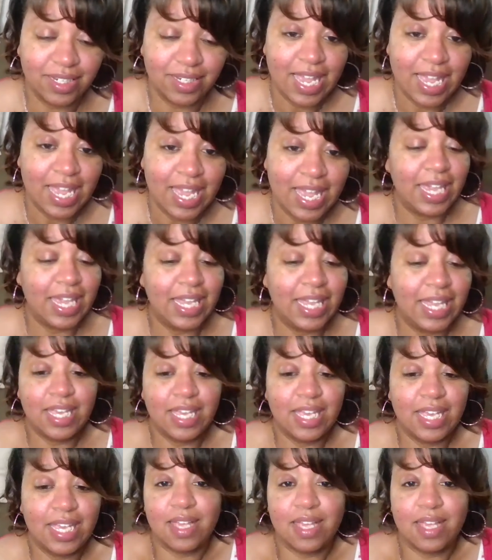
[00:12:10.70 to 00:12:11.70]
It can things
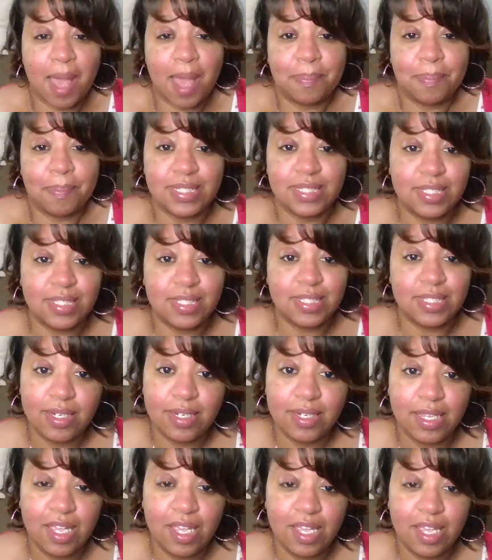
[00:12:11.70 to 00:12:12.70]
can happen
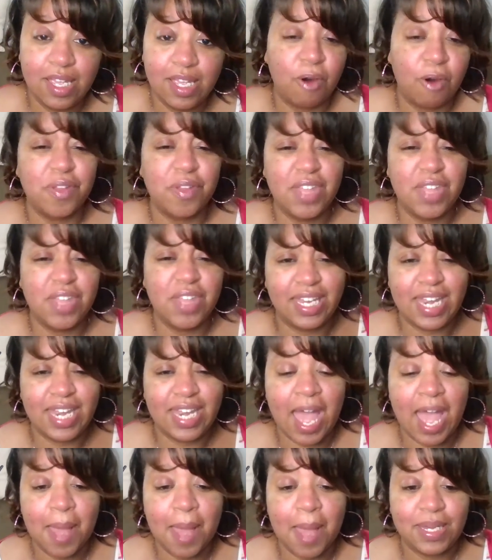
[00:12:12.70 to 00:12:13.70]
suddenly or they can
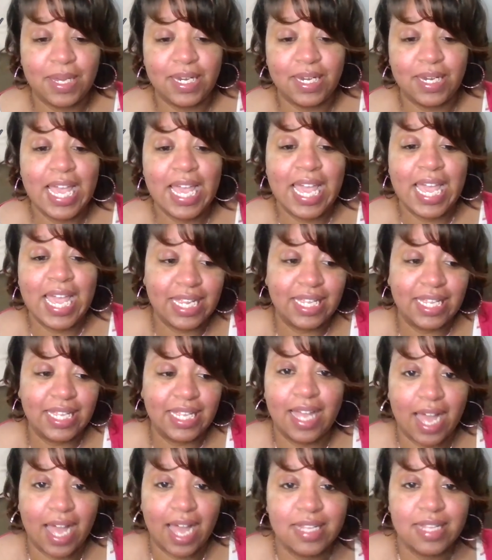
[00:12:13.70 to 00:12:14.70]
happen in
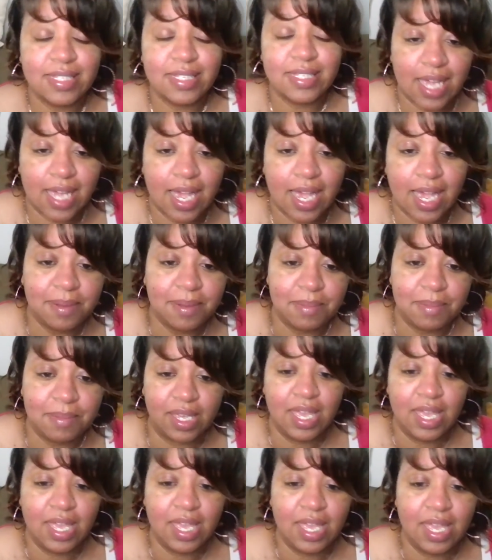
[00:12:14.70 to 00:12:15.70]
God's timing.
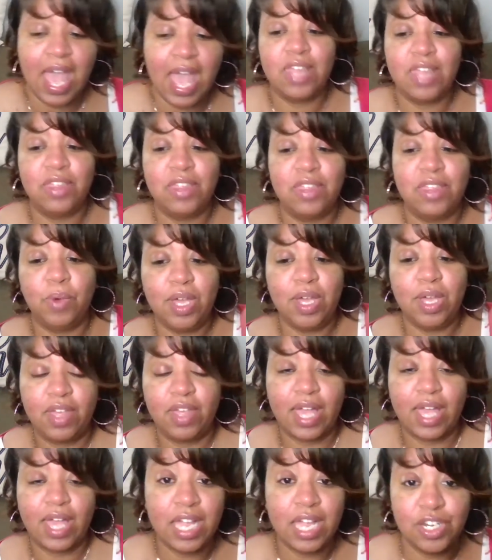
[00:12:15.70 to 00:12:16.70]
And one thing
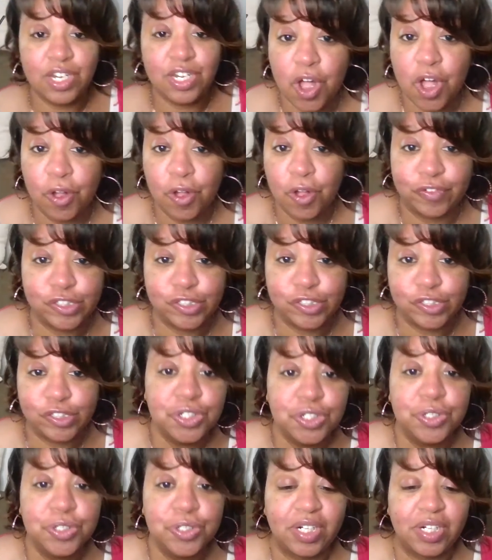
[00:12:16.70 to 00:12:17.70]
I know for
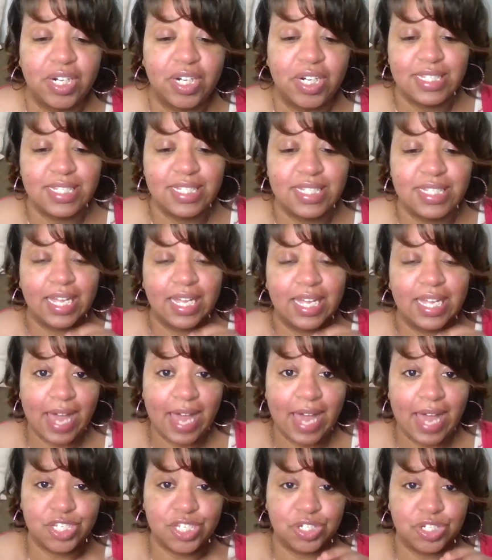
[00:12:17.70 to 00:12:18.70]
sure is that God
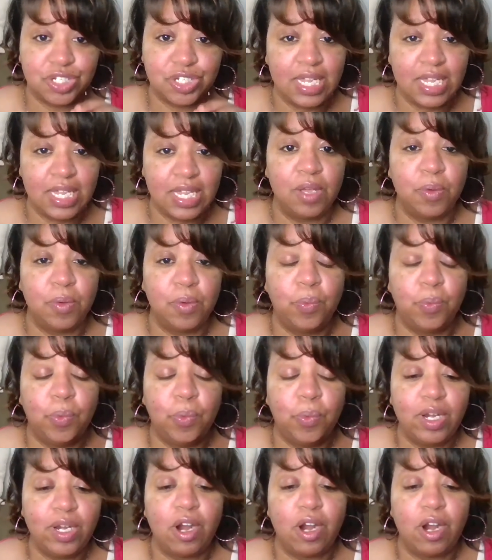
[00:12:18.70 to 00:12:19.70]
is seeing
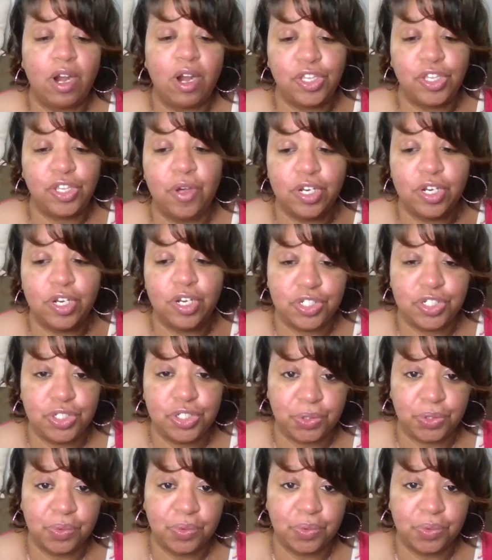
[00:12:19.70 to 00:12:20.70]
what are you going to
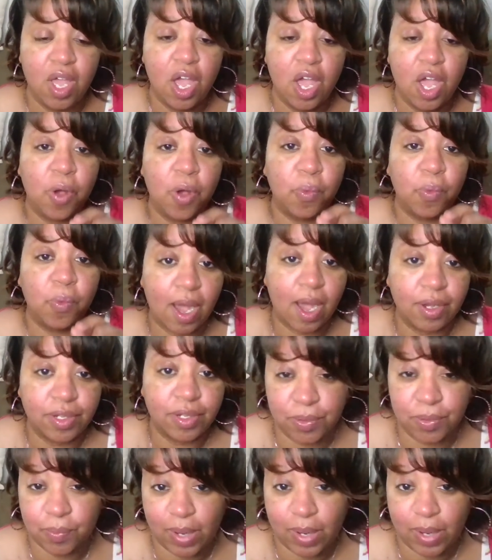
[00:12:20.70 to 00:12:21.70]
do while you're
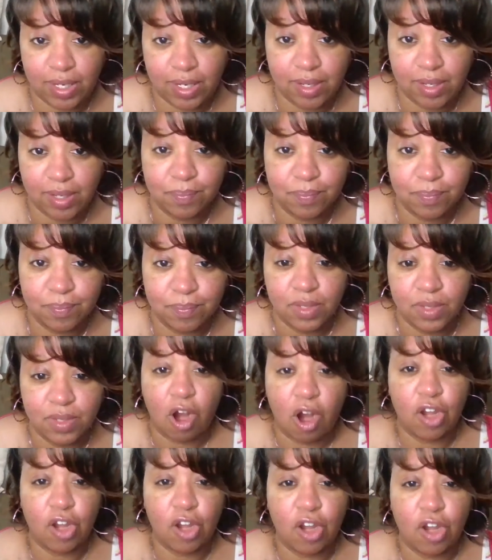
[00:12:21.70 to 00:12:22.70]
waiting? Are
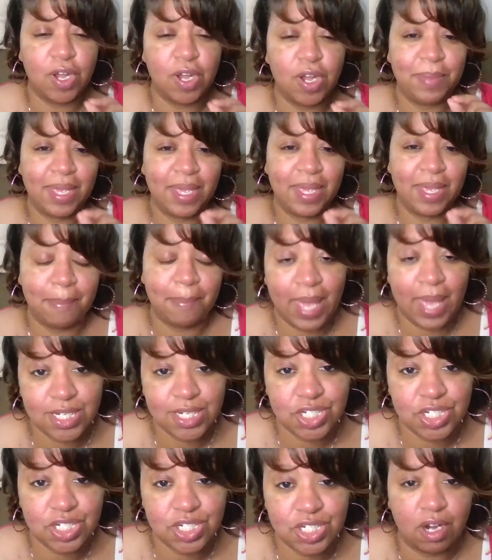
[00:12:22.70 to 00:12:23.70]
you going to be
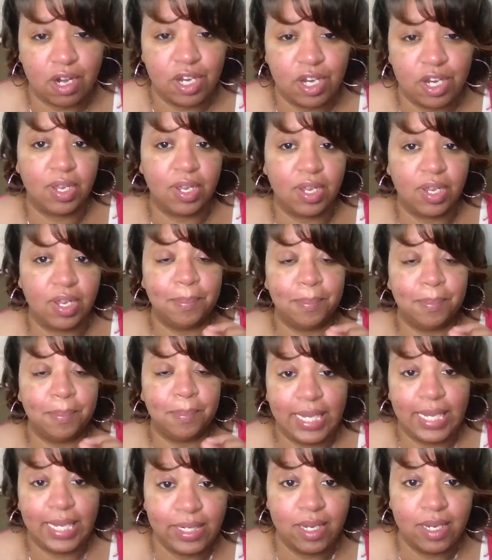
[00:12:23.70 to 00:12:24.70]
impatient? Are you going to
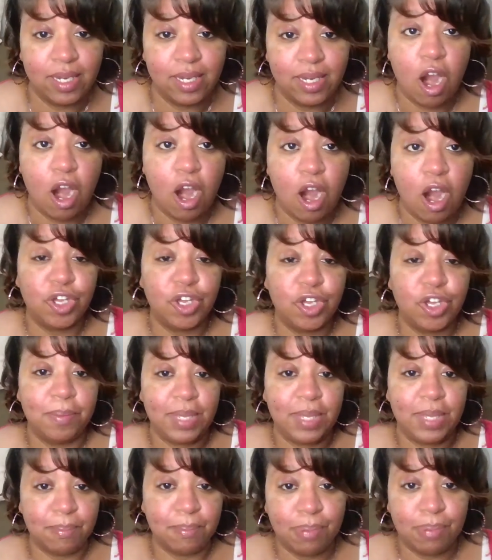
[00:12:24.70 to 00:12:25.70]
complain? Are you going to be
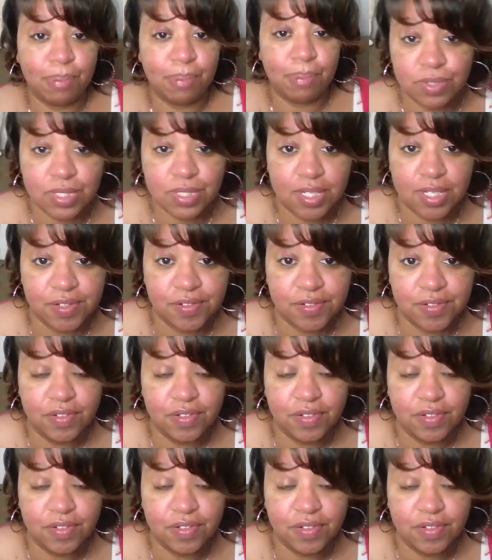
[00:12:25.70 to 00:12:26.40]
impulsive?